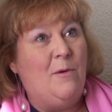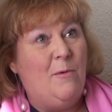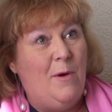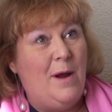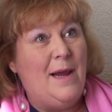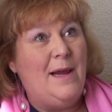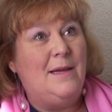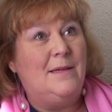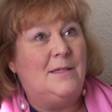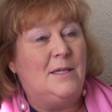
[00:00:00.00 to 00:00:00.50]

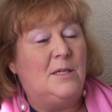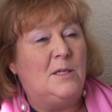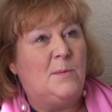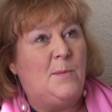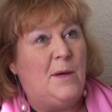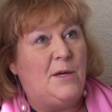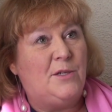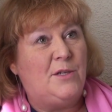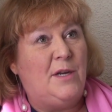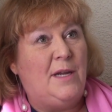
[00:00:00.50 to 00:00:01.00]
ways,
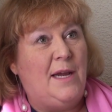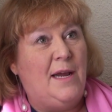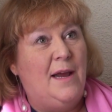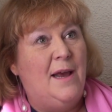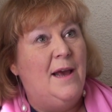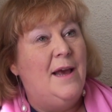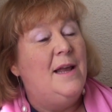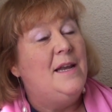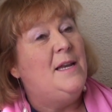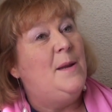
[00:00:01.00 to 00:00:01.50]
especially
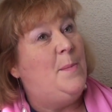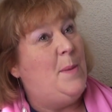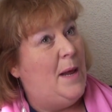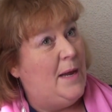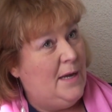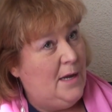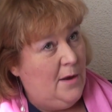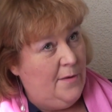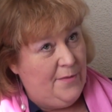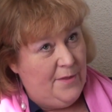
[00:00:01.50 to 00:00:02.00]

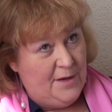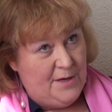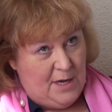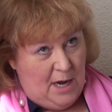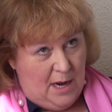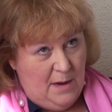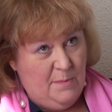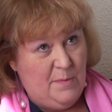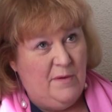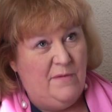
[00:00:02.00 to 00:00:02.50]
depending on the
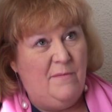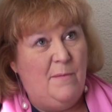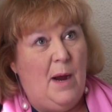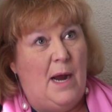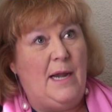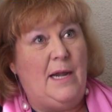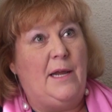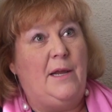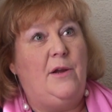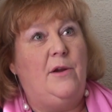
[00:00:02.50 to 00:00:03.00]
type of
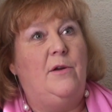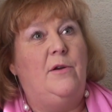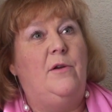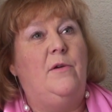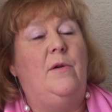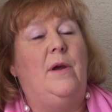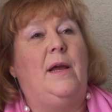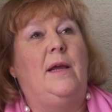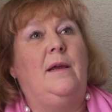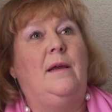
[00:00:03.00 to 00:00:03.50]
mining you're
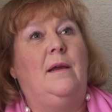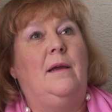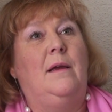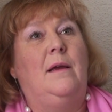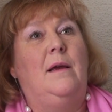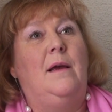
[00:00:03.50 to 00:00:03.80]
doing